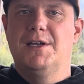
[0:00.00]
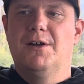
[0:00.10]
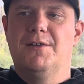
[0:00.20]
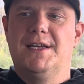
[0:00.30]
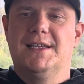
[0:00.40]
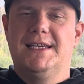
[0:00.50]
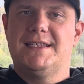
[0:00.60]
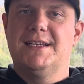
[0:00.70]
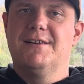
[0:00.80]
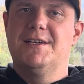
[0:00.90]
The
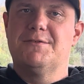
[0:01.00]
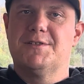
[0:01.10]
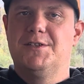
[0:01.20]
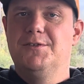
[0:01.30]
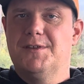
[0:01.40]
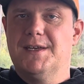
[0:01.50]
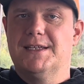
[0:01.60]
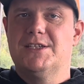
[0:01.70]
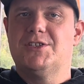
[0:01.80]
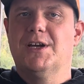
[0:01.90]
Elite Series was a new thing
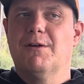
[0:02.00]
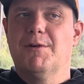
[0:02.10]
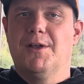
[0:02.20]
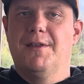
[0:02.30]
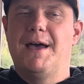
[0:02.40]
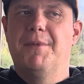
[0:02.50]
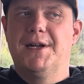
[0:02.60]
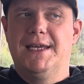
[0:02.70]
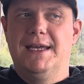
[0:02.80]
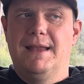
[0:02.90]
this year with all that money,